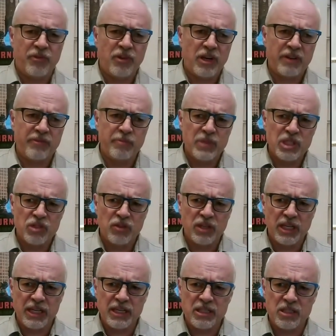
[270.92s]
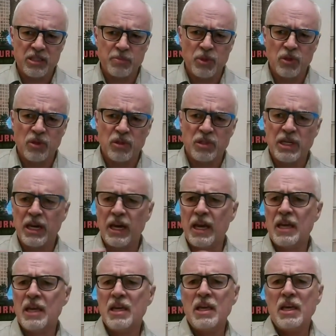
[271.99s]
five mystery cases per
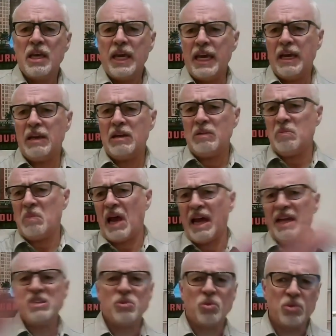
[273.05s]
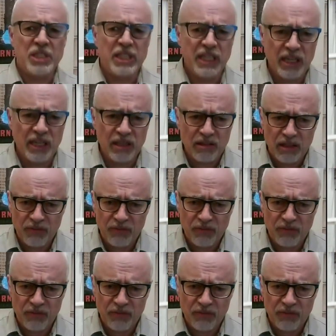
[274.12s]
day and eight or 10